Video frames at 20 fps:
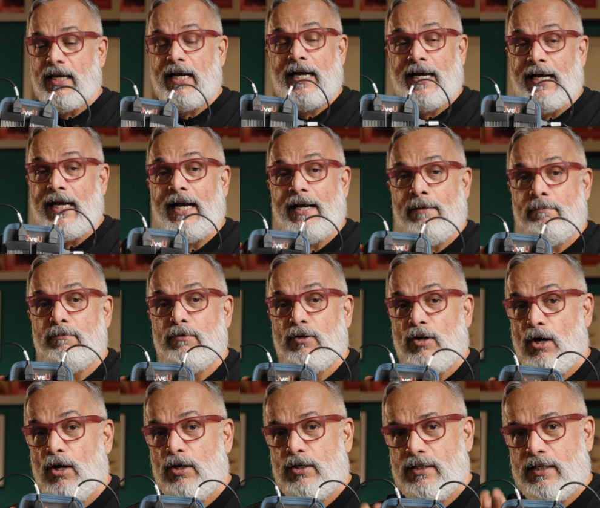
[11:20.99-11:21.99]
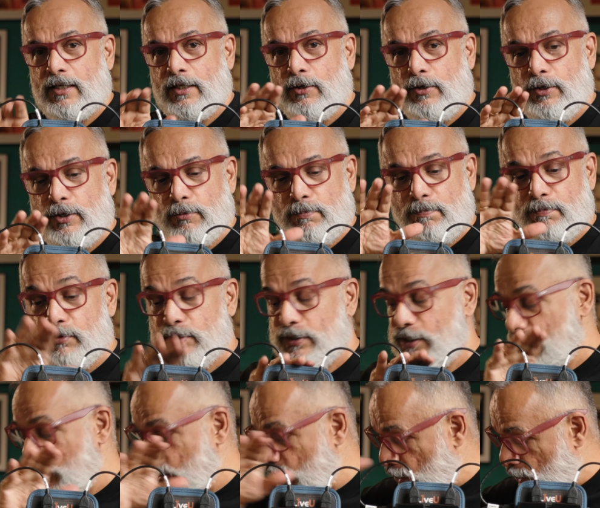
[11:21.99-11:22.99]
I'm not going to put
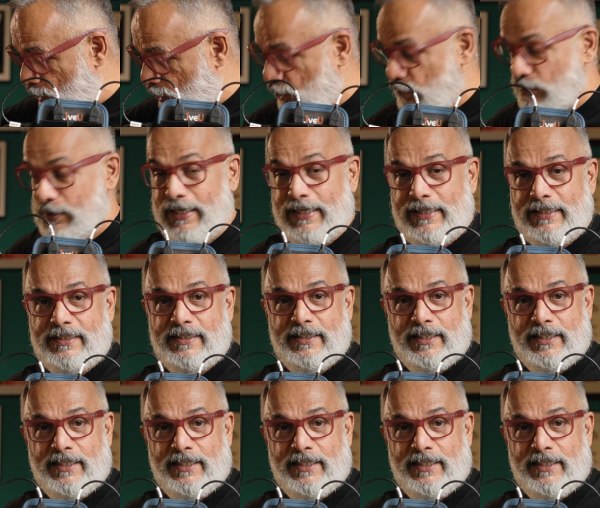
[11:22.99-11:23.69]
this onto that,